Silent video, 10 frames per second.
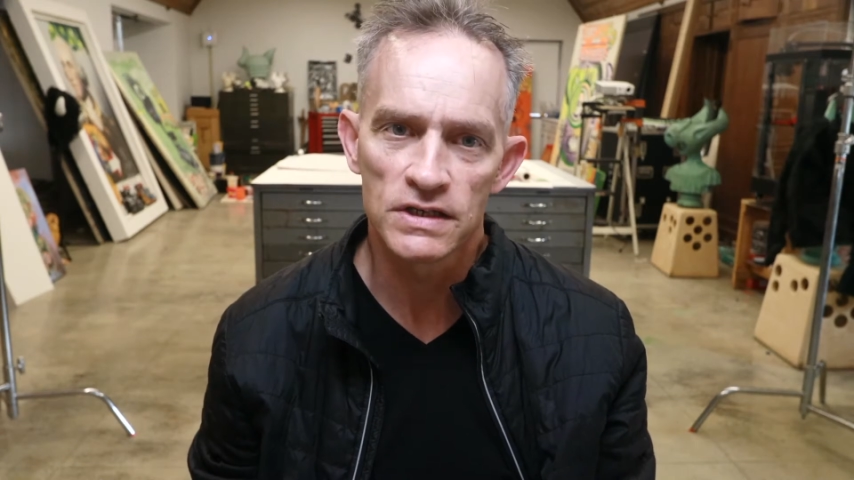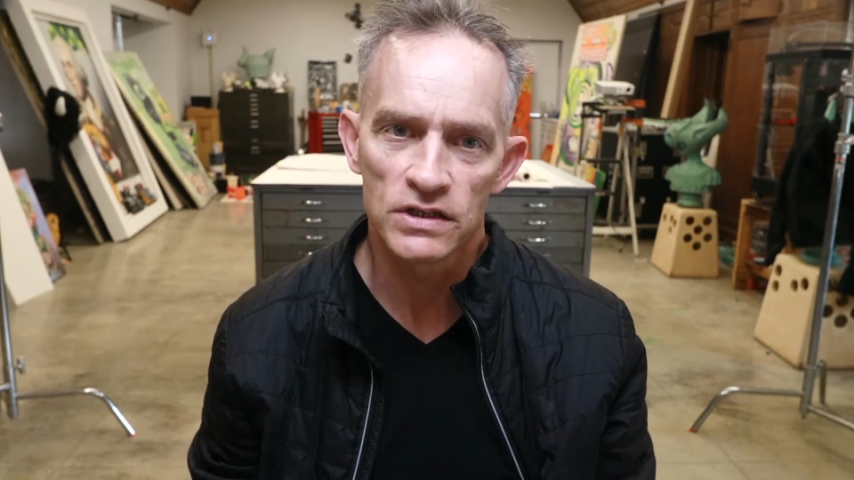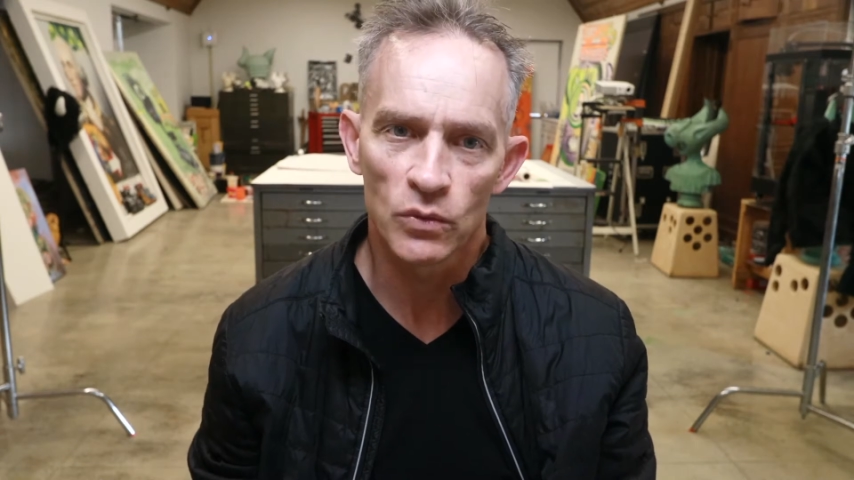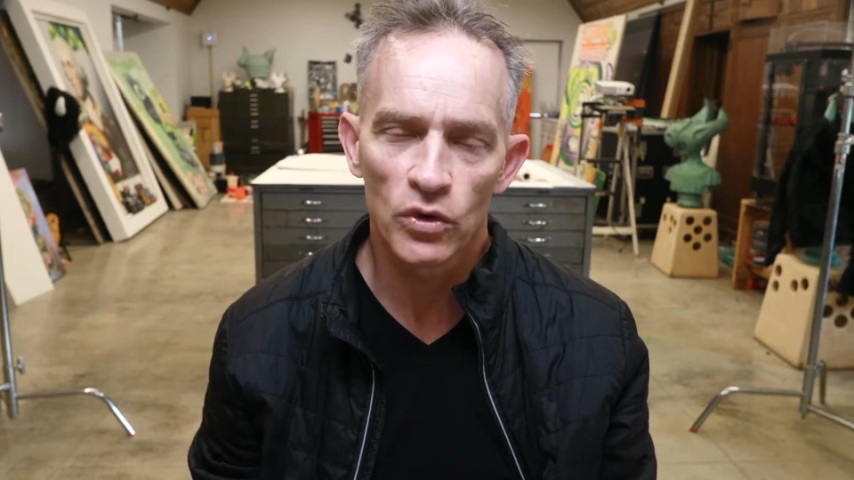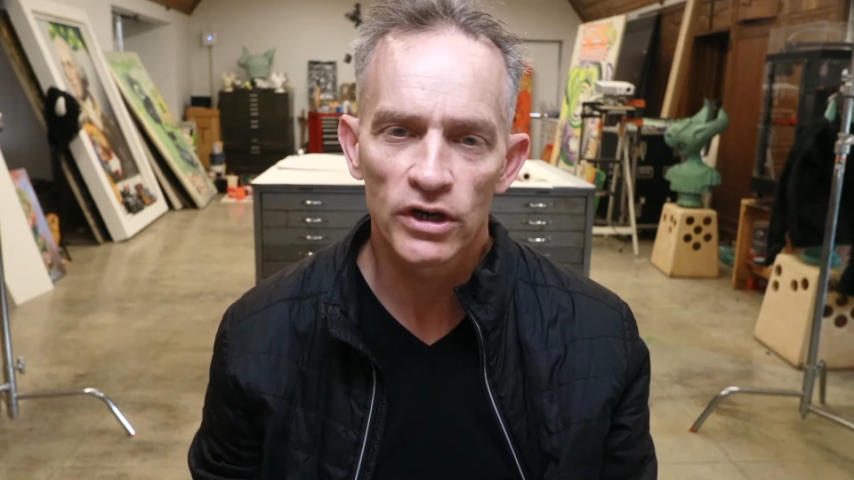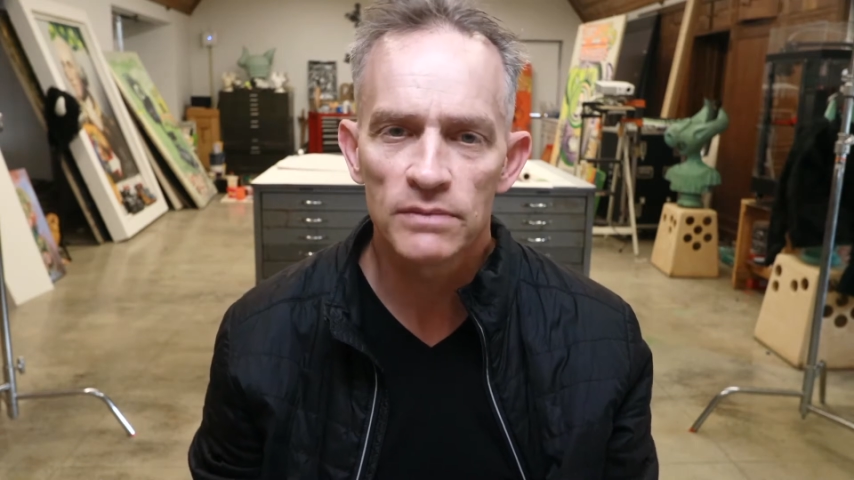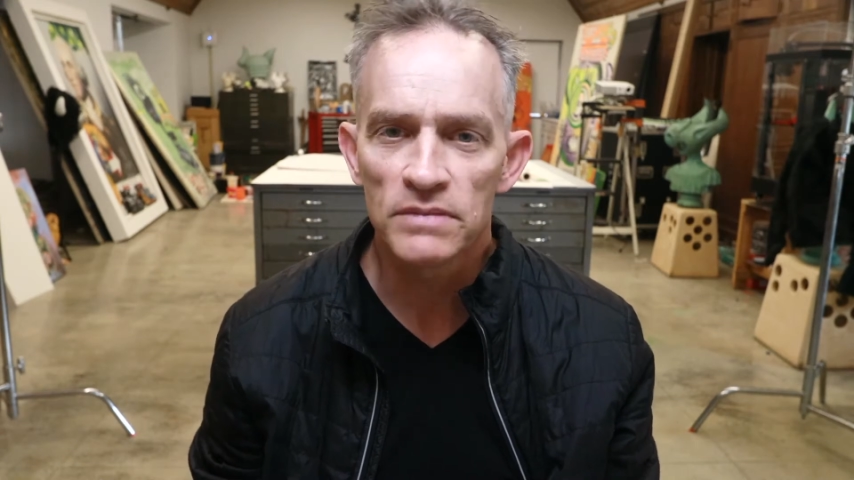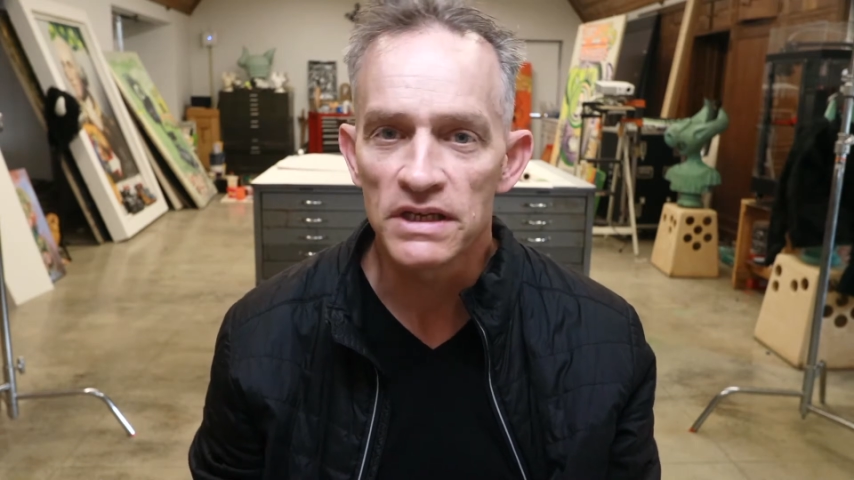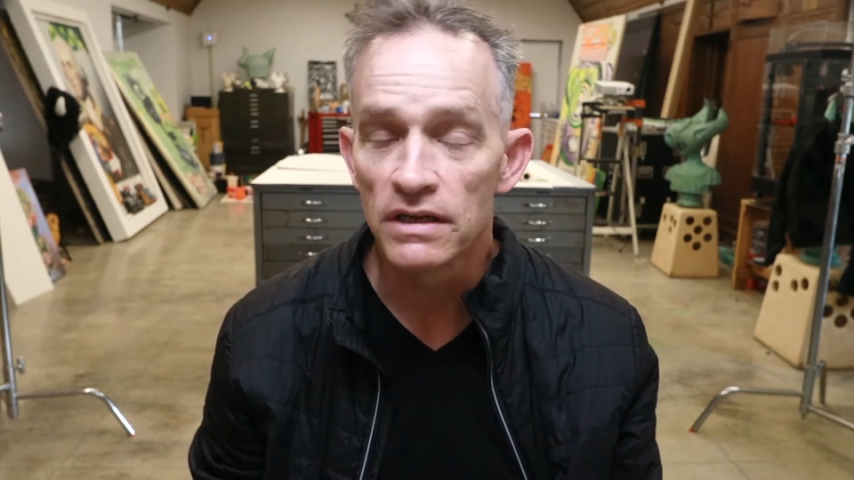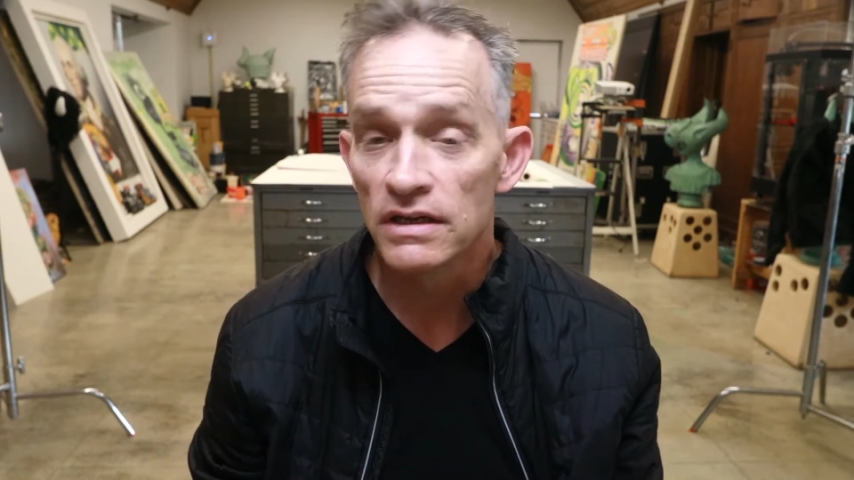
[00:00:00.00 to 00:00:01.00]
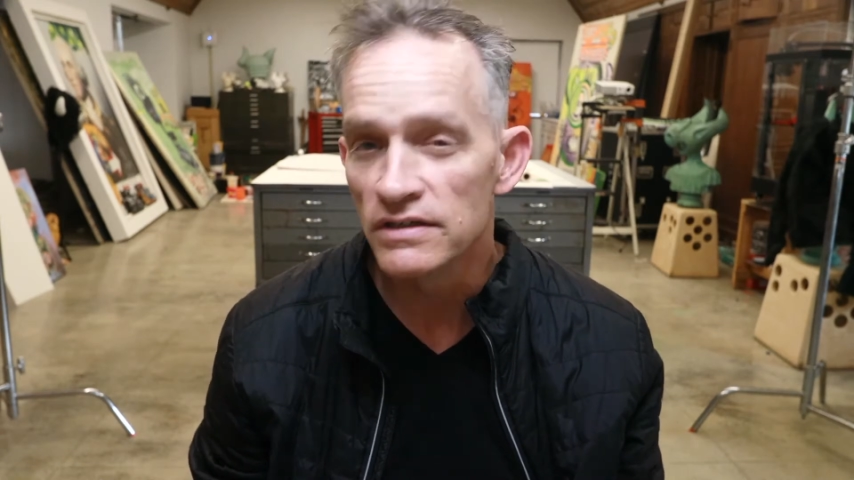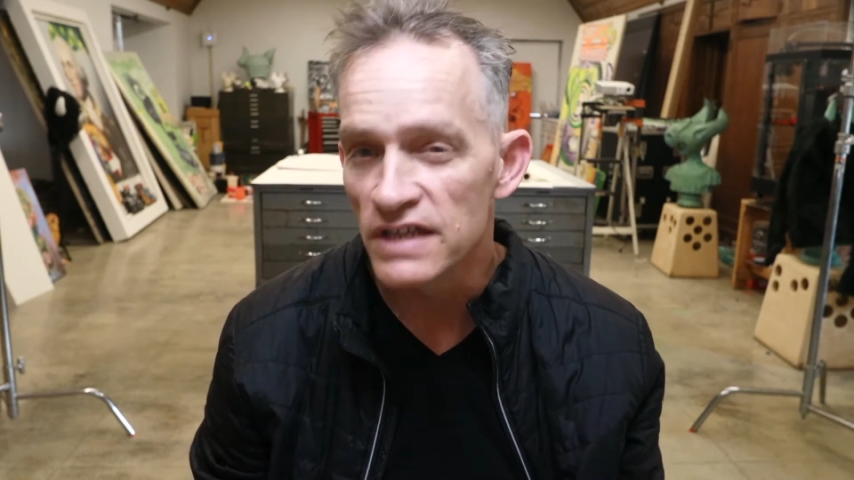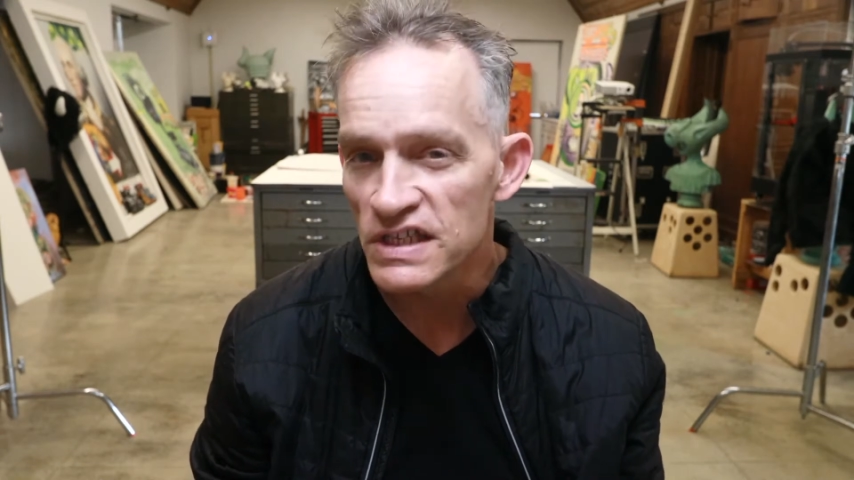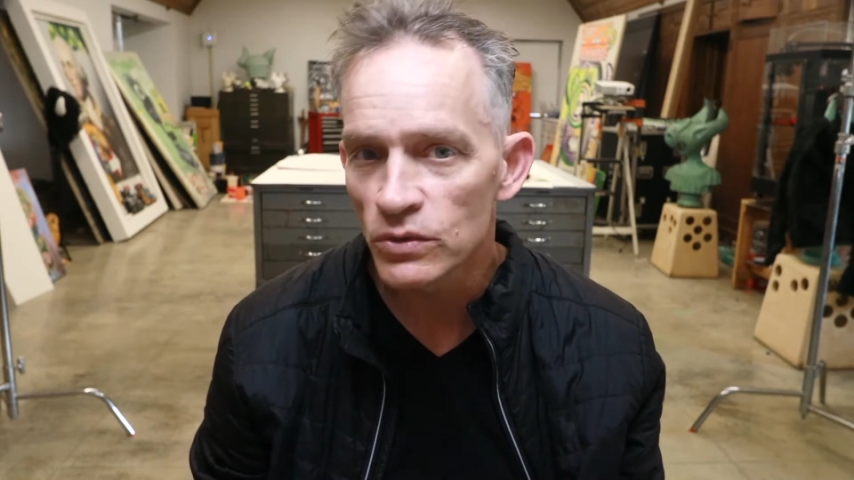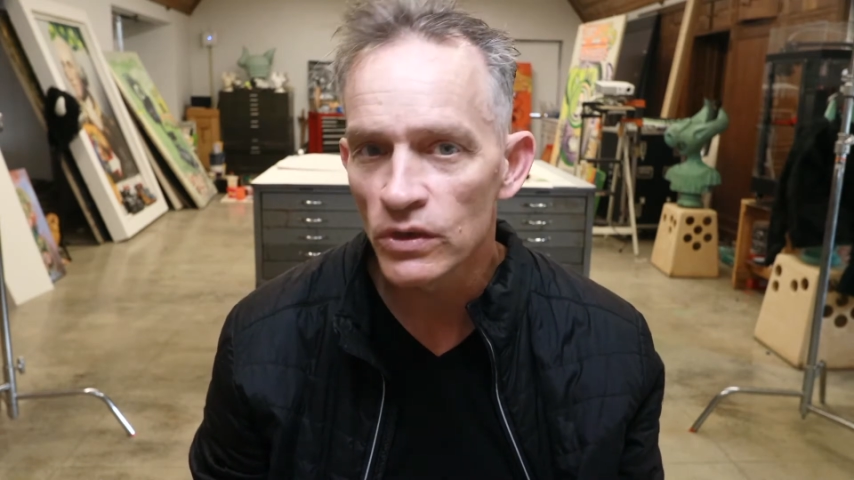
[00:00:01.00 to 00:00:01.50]
the work can be
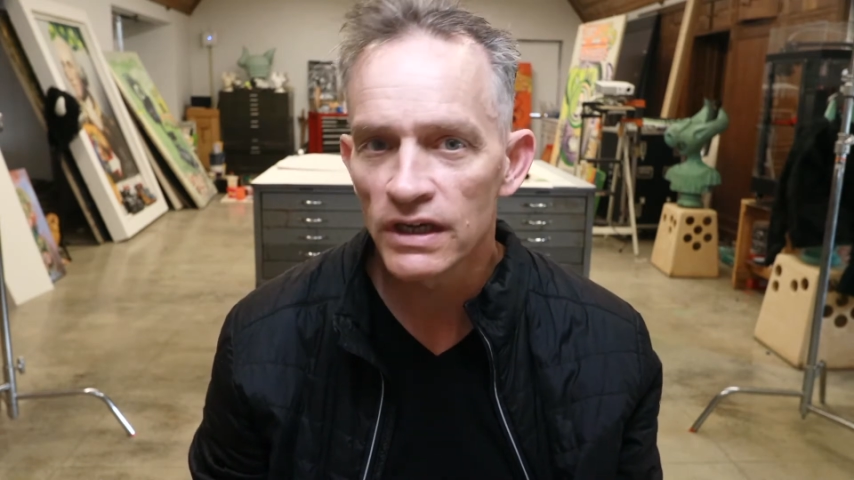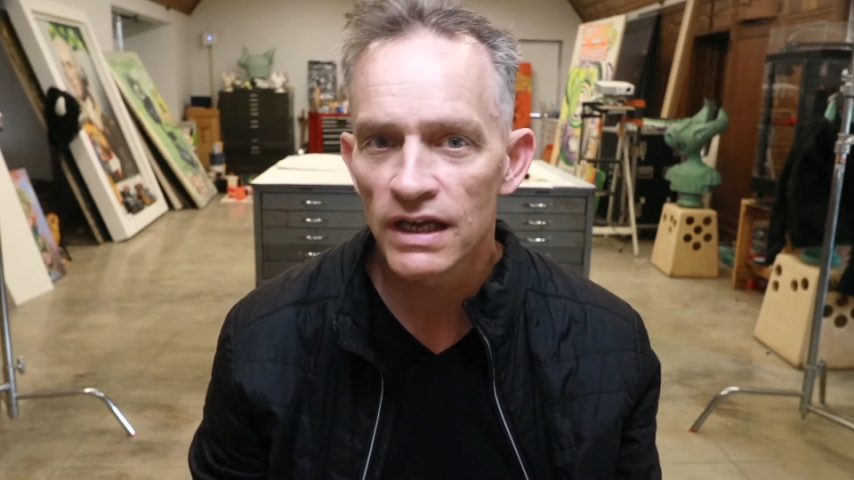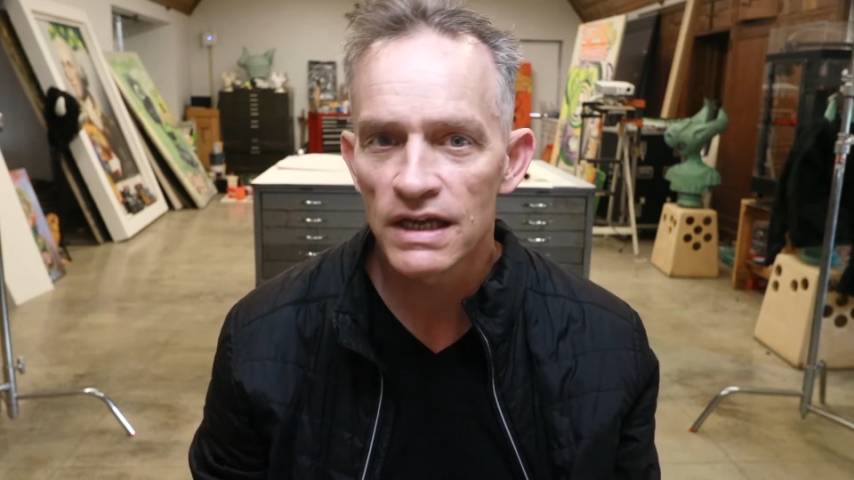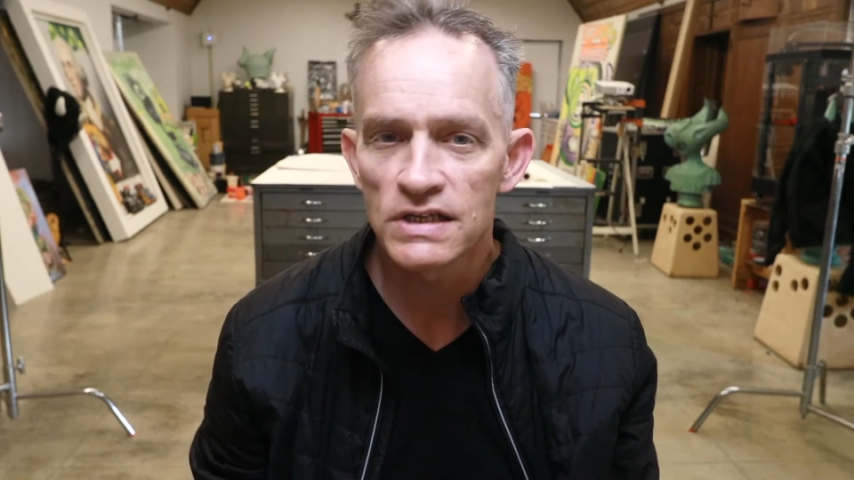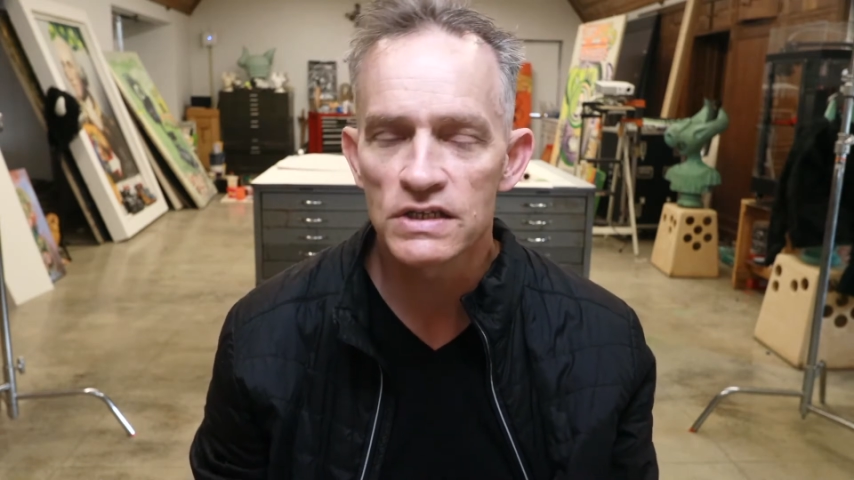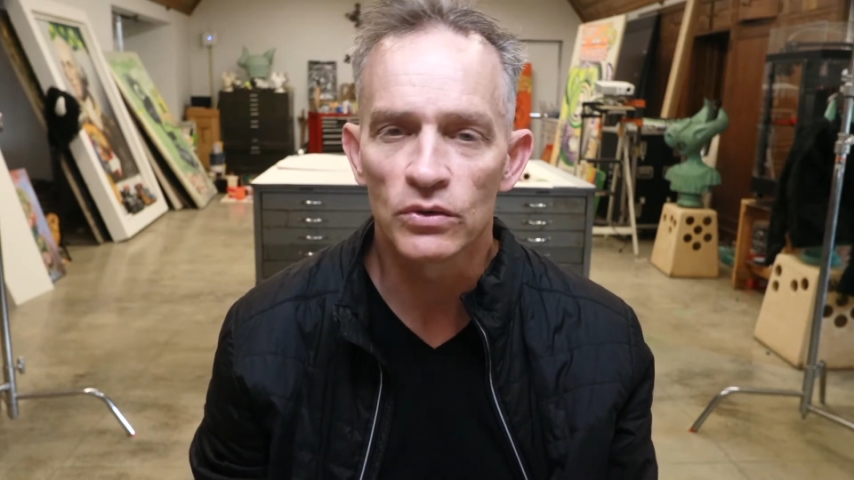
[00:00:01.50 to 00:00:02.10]
disorganized